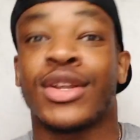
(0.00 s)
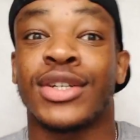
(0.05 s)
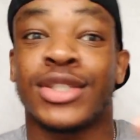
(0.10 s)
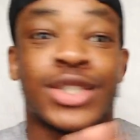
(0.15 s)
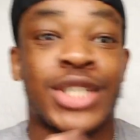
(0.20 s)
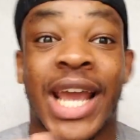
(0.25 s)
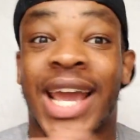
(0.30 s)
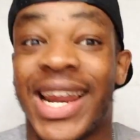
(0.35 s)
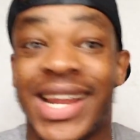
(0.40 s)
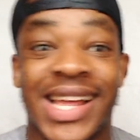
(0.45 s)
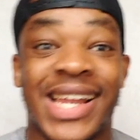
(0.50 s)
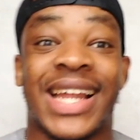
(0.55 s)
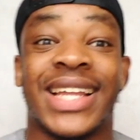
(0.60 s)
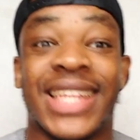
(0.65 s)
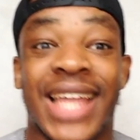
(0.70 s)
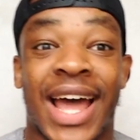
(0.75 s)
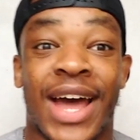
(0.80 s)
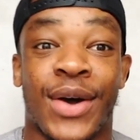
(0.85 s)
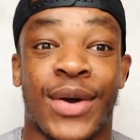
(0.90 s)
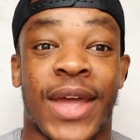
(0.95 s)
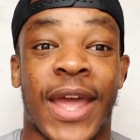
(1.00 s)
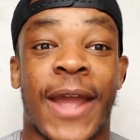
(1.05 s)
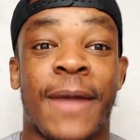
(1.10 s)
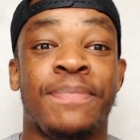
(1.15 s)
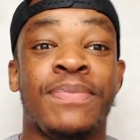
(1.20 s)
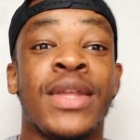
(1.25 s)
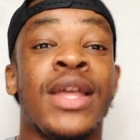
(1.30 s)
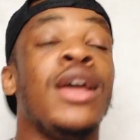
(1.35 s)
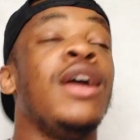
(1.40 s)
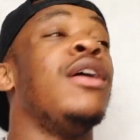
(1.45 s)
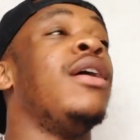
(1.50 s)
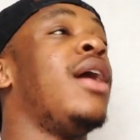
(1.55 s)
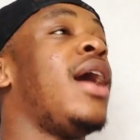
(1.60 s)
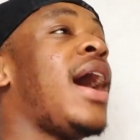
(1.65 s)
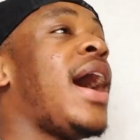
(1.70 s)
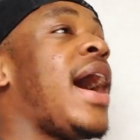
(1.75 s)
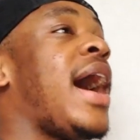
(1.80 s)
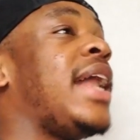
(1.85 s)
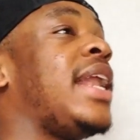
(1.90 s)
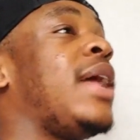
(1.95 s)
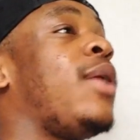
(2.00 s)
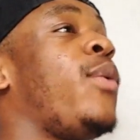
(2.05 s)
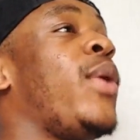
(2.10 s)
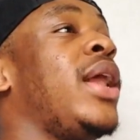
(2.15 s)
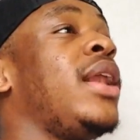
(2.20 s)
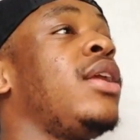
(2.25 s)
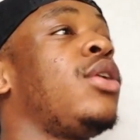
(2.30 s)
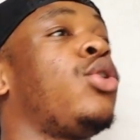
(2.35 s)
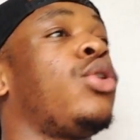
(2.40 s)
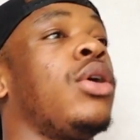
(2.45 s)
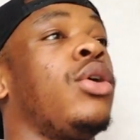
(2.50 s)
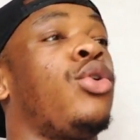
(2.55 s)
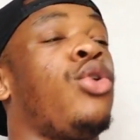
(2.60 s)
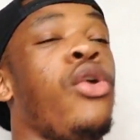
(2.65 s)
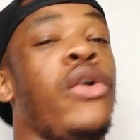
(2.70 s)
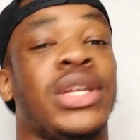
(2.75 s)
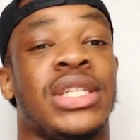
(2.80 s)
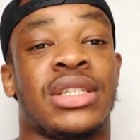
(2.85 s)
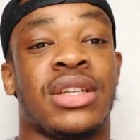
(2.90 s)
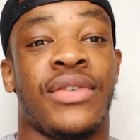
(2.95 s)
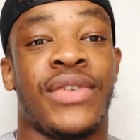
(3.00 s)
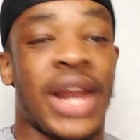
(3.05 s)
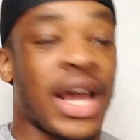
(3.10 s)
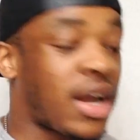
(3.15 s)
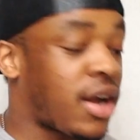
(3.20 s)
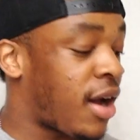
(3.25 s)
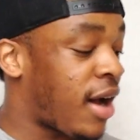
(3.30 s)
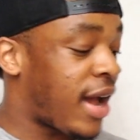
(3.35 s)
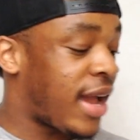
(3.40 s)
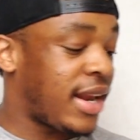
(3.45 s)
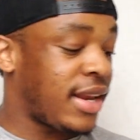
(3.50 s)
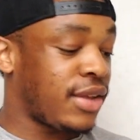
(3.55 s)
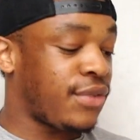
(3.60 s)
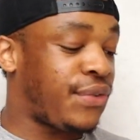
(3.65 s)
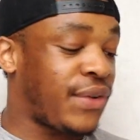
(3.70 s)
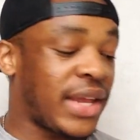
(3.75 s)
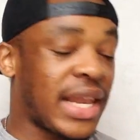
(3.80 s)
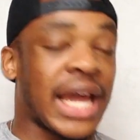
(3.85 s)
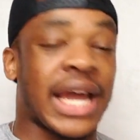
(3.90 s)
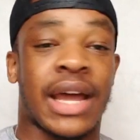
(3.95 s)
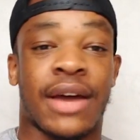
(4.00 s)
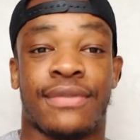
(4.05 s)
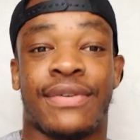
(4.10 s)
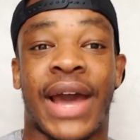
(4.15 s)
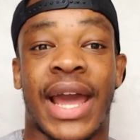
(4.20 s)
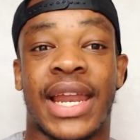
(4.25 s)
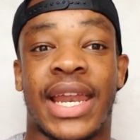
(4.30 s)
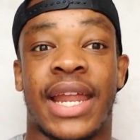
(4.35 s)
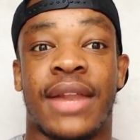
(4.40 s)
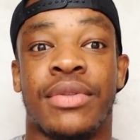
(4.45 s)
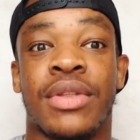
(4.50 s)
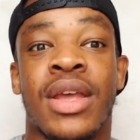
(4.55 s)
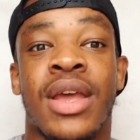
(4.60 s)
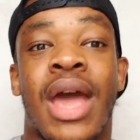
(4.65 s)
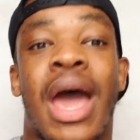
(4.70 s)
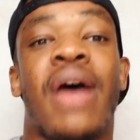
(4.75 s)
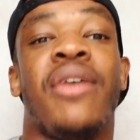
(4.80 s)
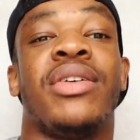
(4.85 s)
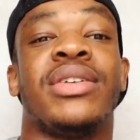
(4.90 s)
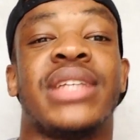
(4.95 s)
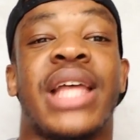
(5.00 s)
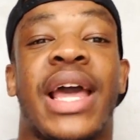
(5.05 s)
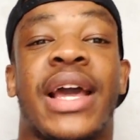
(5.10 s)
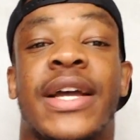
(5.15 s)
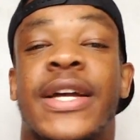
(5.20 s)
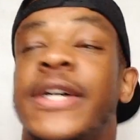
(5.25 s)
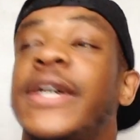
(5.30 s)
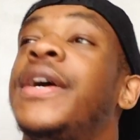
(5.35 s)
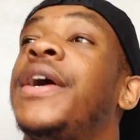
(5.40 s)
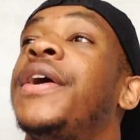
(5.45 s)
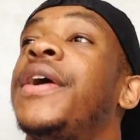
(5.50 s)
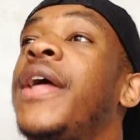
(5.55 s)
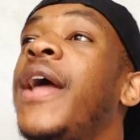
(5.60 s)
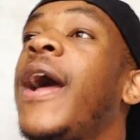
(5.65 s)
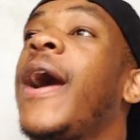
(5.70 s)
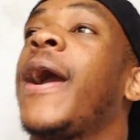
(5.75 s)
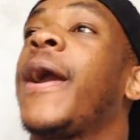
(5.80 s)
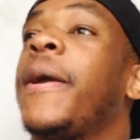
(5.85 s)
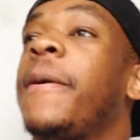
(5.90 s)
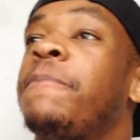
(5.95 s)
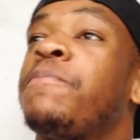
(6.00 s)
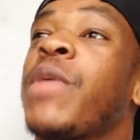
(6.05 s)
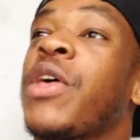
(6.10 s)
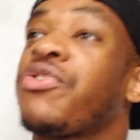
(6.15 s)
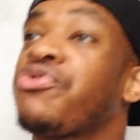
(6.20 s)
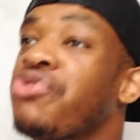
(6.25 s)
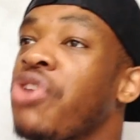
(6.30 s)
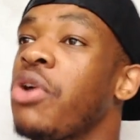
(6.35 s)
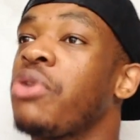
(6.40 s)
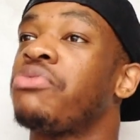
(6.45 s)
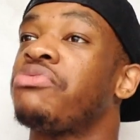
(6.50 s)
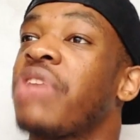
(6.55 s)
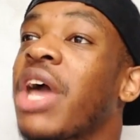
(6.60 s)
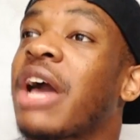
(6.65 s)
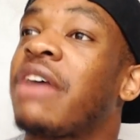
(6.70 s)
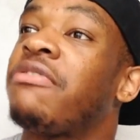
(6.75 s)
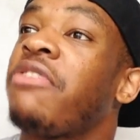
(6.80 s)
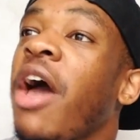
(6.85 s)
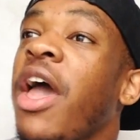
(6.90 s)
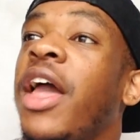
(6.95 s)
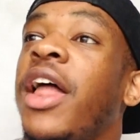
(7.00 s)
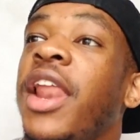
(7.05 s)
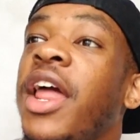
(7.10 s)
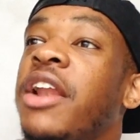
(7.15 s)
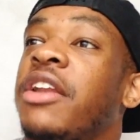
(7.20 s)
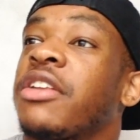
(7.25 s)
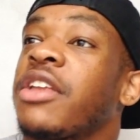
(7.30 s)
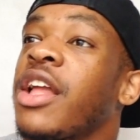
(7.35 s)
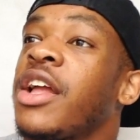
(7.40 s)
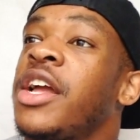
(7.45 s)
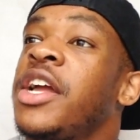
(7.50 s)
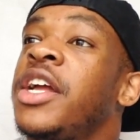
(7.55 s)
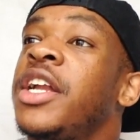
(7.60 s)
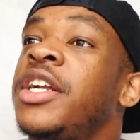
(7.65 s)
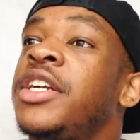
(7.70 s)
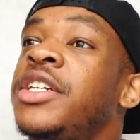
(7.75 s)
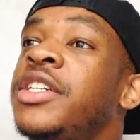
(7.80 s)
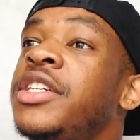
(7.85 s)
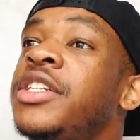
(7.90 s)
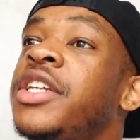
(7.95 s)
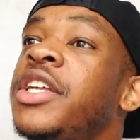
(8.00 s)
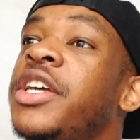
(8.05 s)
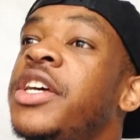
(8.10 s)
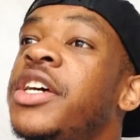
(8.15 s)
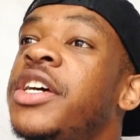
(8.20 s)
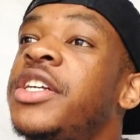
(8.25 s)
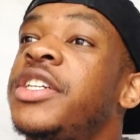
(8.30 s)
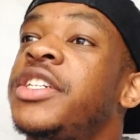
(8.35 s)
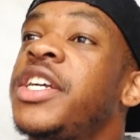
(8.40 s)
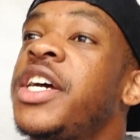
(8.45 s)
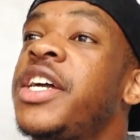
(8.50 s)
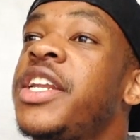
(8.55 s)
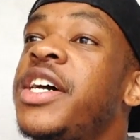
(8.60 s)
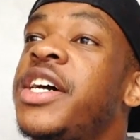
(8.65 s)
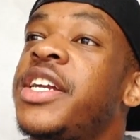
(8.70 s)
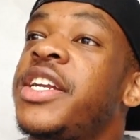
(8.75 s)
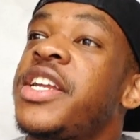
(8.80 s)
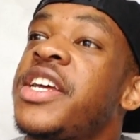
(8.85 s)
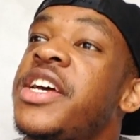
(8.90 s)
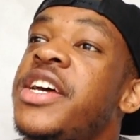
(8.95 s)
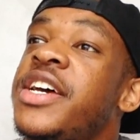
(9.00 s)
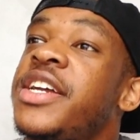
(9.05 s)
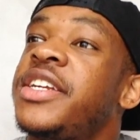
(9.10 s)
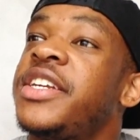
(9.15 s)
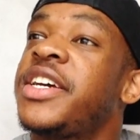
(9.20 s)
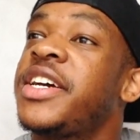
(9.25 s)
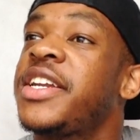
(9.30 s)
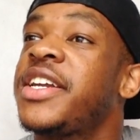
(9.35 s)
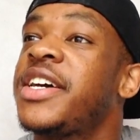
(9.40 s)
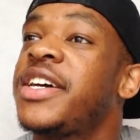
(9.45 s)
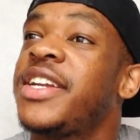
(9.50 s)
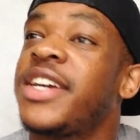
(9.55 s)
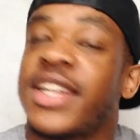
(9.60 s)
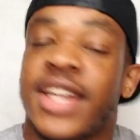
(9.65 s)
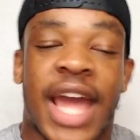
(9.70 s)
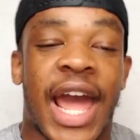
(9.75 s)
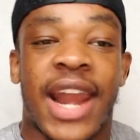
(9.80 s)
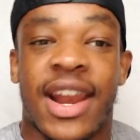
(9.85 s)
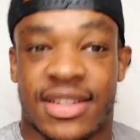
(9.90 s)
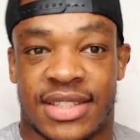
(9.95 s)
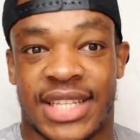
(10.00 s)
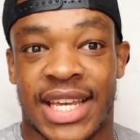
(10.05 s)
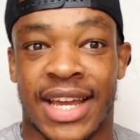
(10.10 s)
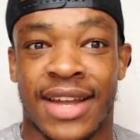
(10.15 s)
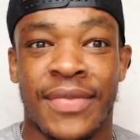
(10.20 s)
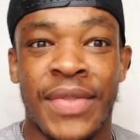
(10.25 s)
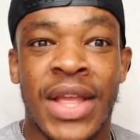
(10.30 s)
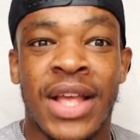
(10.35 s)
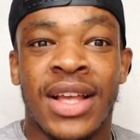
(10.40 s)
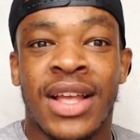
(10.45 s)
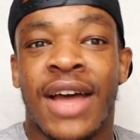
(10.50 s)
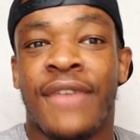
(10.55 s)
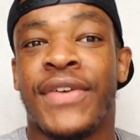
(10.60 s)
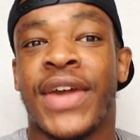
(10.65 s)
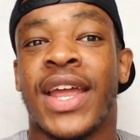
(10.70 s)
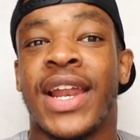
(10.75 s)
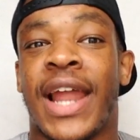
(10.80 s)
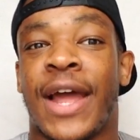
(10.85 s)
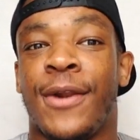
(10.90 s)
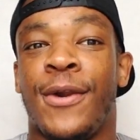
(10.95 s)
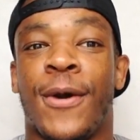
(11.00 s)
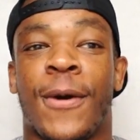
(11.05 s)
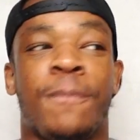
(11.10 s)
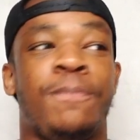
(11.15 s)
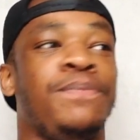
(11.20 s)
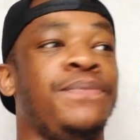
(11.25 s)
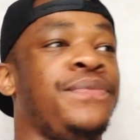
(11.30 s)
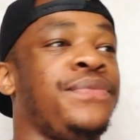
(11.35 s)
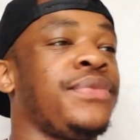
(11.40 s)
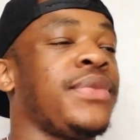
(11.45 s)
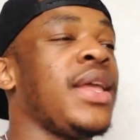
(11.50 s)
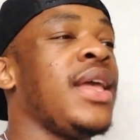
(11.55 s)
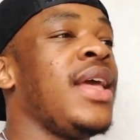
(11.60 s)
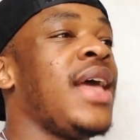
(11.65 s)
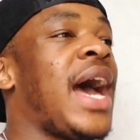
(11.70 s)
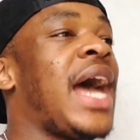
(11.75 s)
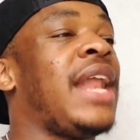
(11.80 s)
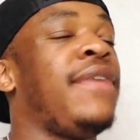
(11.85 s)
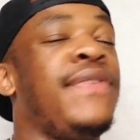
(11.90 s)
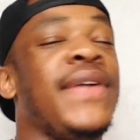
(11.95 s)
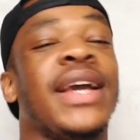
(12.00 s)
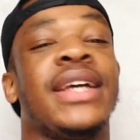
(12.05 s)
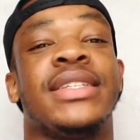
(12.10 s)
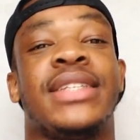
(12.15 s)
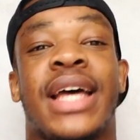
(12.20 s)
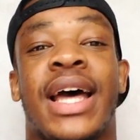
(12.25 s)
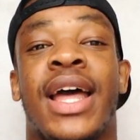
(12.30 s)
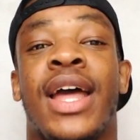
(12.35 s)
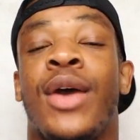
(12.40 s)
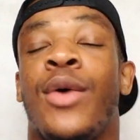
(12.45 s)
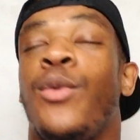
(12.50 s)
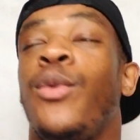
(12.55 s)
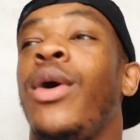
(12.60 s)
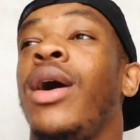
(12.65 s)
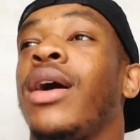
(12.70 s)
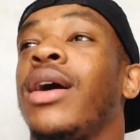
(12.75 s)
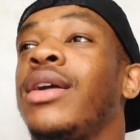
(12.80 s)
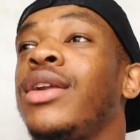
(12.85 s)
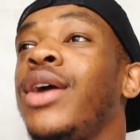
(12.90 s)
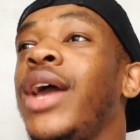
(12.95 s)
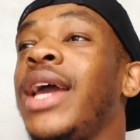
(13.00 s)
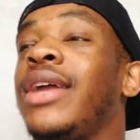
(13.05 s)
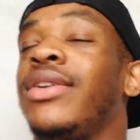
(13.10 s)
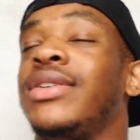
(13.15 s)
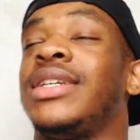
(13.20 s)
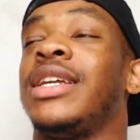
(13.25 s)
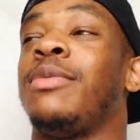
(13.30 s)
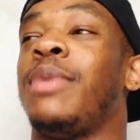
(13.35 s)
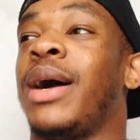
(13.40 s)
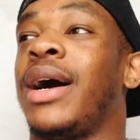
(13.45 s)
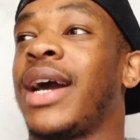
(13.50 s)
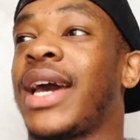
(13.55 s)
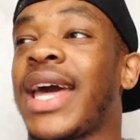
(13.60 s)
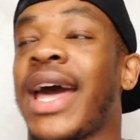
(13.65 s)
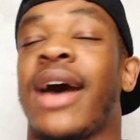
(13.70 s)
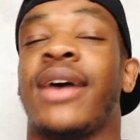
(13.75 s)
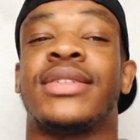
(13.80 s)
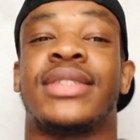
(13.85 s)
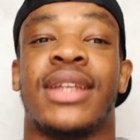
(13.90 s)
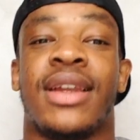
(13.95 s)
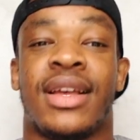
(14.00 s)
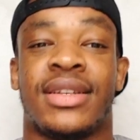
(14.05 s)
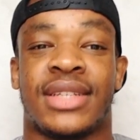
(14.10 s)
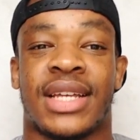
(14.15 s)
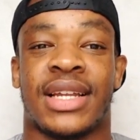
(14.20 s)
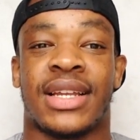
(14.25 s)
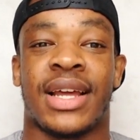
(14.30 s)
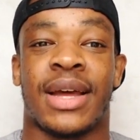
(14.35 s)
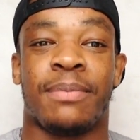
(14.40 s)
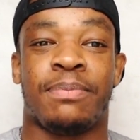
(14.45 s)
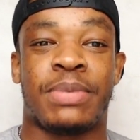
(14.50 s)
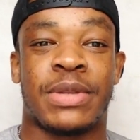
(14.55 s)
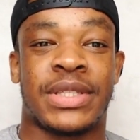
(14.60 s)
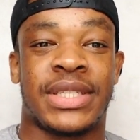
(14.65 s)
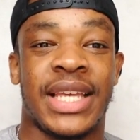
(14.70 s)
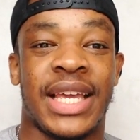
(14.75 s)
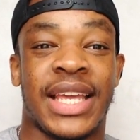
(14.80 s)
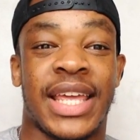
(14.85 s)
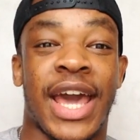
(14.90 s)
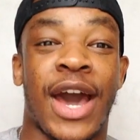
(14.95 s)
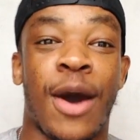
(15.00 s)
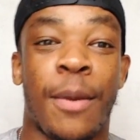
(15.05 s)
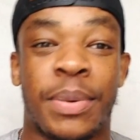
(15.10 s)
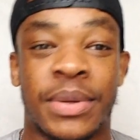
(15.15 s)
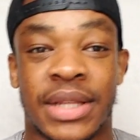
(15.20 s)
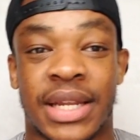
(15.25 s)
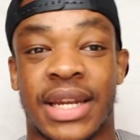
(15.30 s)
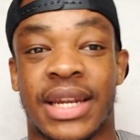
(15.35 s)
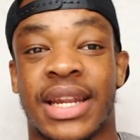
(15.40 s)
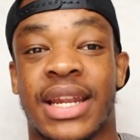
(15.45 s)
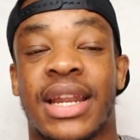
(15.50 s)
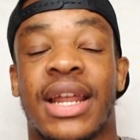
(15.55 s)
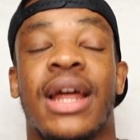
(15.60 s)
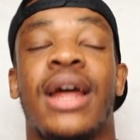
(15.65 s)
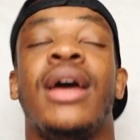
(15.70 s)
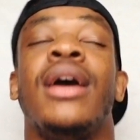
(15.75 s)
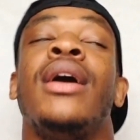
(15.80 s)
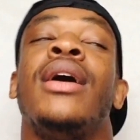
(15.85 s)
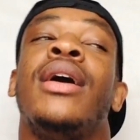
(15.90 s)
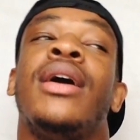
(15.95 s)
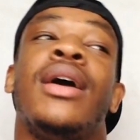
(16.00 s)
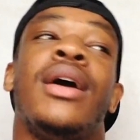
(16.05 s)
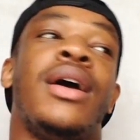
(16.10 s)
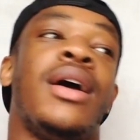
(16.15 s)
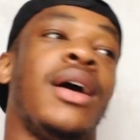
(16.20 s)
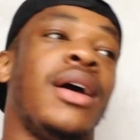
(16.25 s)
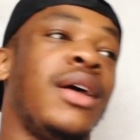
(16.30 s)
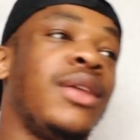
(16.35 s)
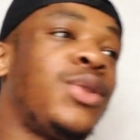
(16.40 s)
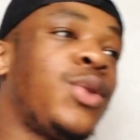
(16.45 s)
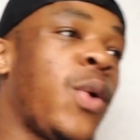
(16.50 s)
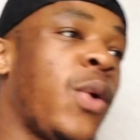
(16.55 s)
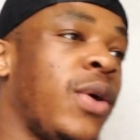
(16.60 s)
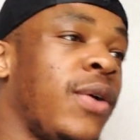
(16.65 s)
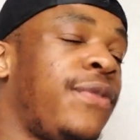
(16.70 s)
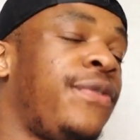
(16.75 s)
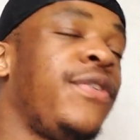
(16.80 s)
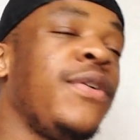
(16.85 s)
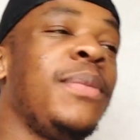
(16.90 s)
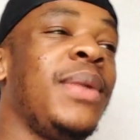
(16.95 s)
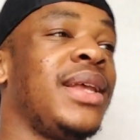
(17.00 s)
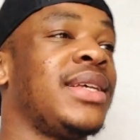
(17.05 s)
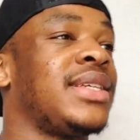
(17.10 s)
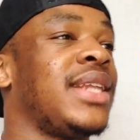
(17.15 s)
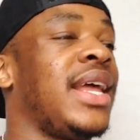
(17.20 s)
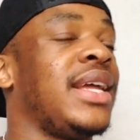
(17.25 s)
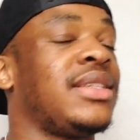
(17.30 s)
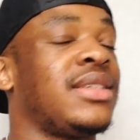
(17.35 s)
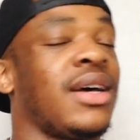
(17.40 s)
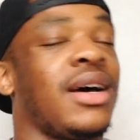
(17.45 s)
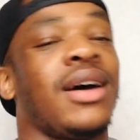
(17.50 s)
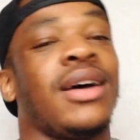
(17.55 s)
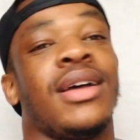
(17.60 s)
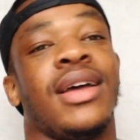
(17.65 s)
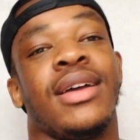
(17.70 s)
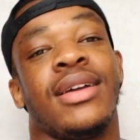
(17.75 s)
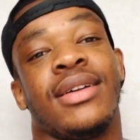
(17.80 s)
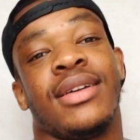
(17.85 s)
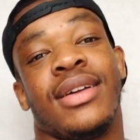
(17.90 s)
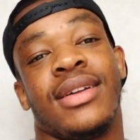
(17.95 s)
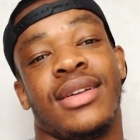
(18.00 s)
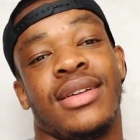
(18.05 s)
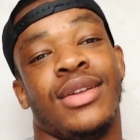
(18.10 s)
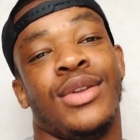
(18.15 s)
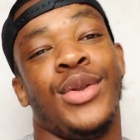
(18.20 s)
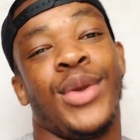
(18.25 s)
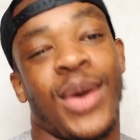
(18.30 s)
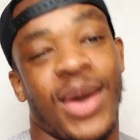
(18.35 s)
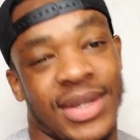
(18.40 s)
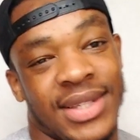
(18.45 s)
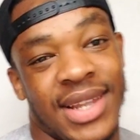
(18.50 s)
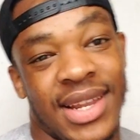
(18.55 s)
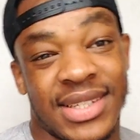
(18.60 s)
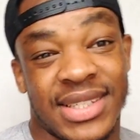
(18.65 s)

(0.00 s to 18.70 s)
Just shaking his head like that, okay? And then when Corey said something like cutting, thinking like a violin, everyone's like, oh yeah, mm, that's true, like a violin. Dun, dun, dun, dun, dun, dun, dun, kind of thing. I'm thinking like, look, and the thing is that what Adrian said about counsellors and, and seek help and da da da, da a few minutes later, Lucas did